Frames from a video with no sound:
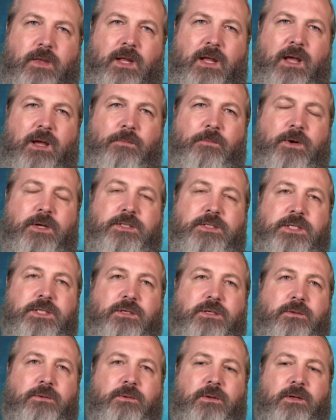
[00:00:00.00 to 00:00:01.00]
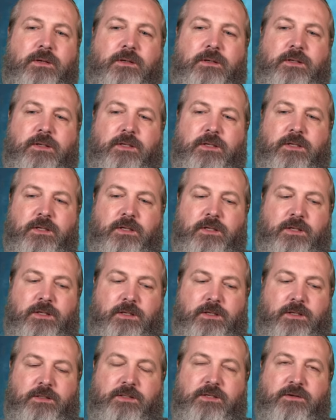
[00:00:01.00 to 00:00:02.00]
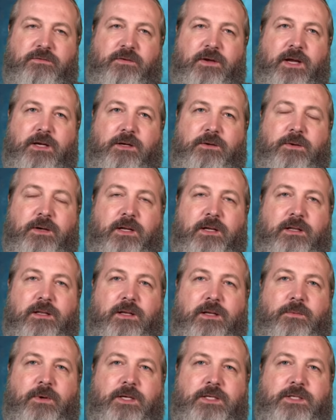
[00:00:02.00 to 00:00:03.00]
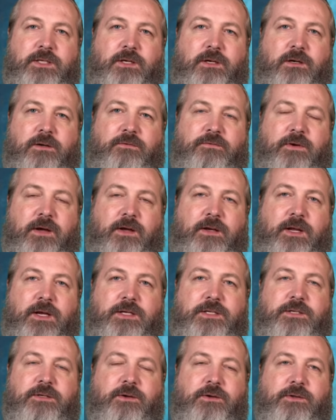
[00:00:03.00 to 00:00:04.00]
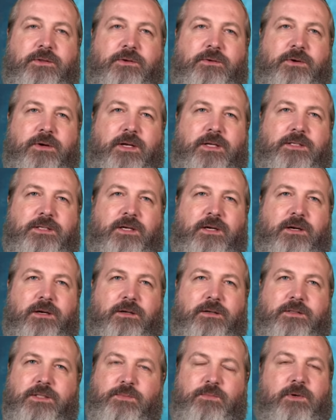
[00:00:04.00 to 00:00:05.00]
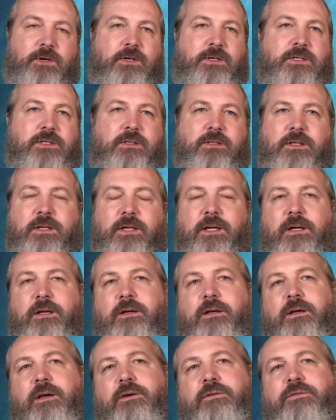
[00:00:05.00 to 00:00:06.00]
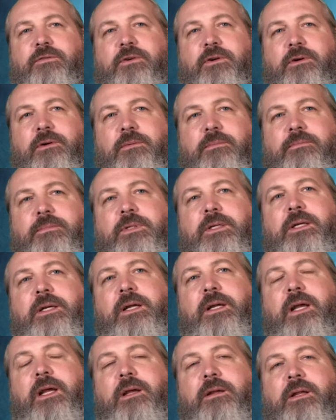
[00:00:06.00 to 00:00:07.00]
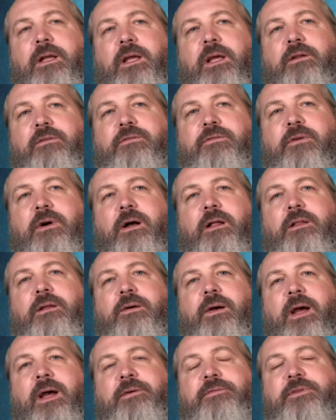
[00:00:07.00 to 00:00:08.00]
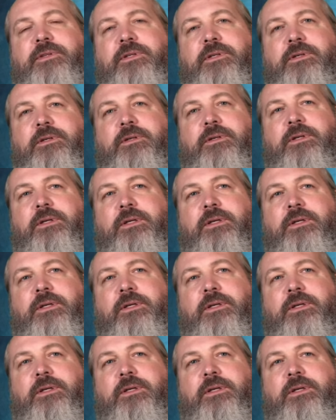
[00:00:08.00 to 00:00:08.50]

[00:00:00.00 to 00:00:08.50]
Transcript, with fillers: And once you define critically what your foundational authorities are, spiritually affirm and follow after